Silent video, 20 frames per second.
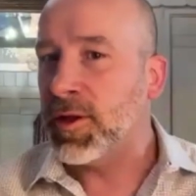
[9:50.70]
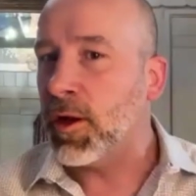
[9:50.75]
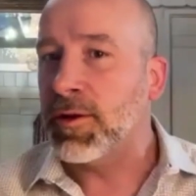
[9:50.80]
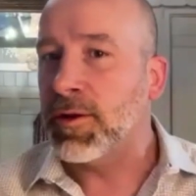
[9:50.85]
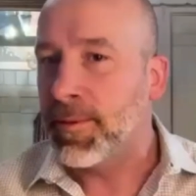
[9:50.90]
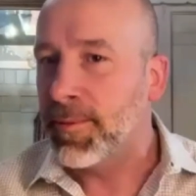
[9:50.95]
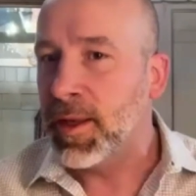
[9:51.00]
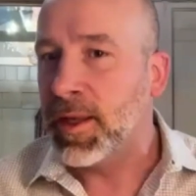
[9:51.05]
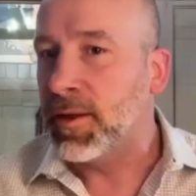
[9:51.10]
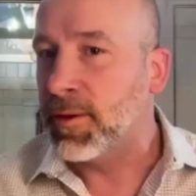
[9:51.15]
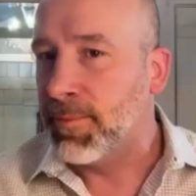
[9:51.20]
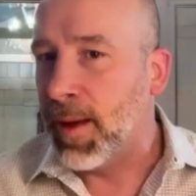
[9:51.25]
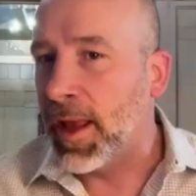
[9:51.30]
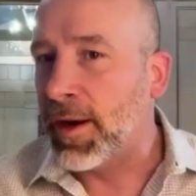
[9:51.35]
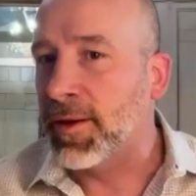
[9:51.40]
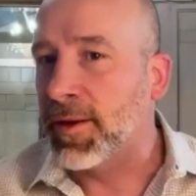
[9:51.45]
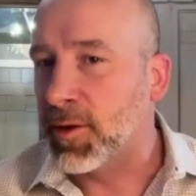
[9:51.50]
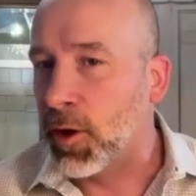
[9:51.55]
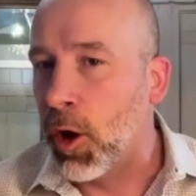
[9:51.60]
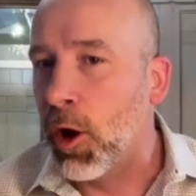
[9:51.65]
are some of these
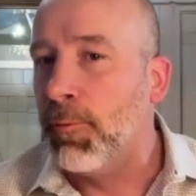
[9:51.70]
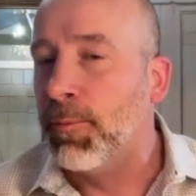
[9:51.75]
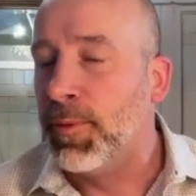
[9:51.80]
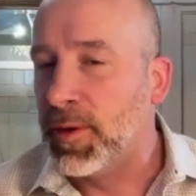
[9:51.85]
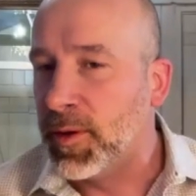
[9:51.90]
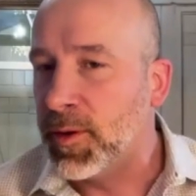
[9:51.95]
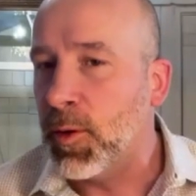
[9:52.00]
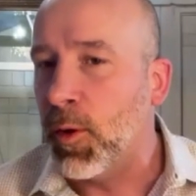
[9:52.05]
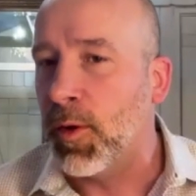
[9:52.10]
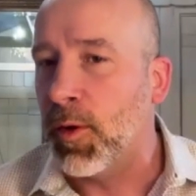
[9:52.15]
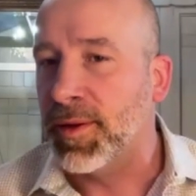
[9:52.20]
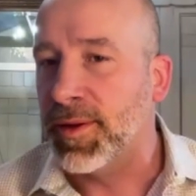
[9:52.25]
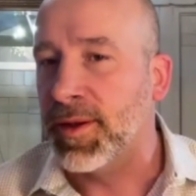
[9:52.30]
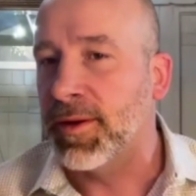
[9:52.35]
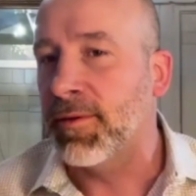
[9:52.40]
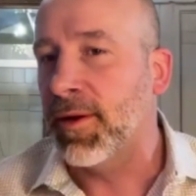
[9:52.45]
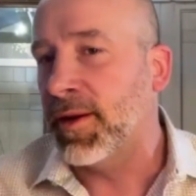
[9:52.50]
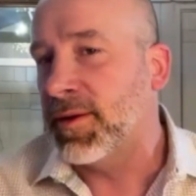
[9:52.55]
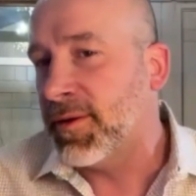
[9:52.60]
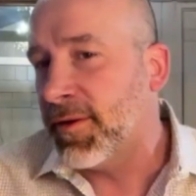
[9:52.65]
models are open source, and right.